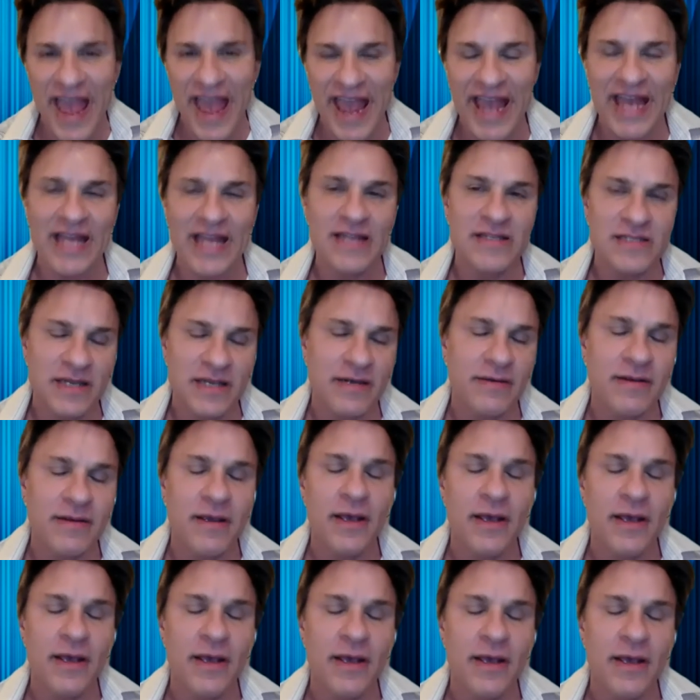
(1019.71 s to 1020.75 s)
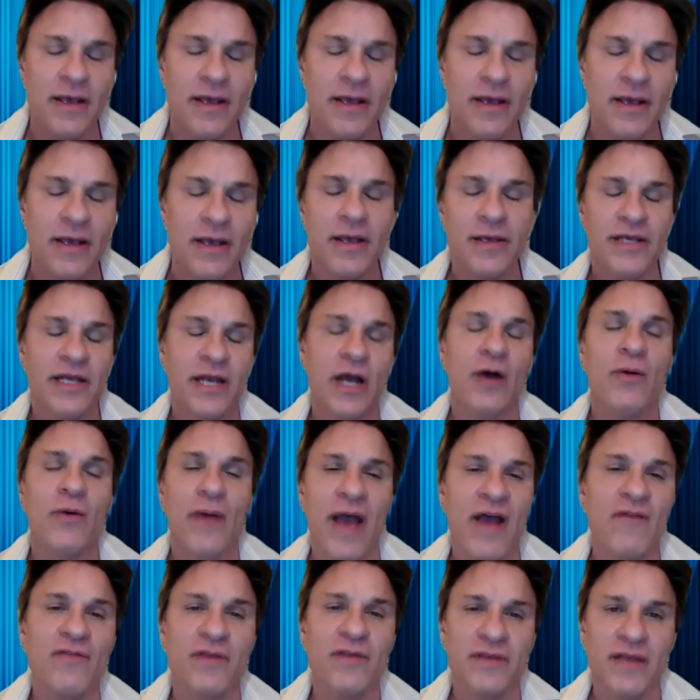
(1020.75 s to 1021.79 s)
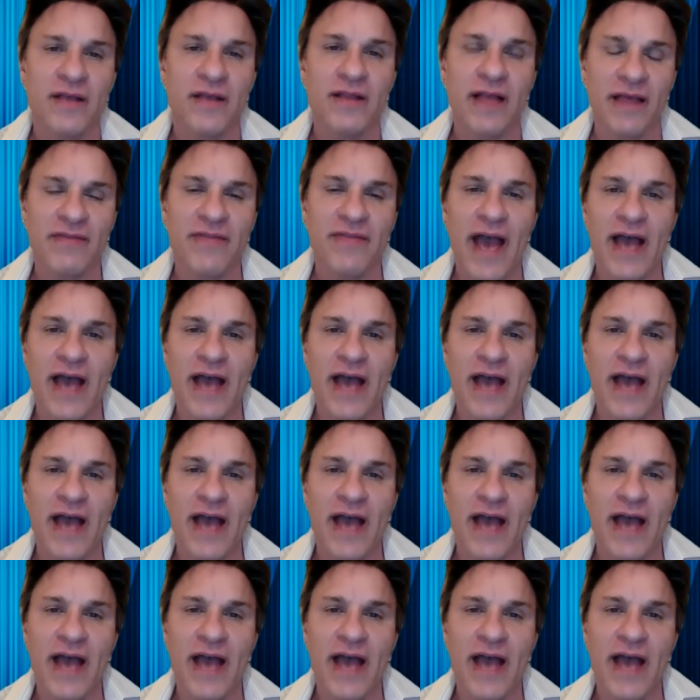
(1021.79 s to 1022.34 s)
aids and you know everything like that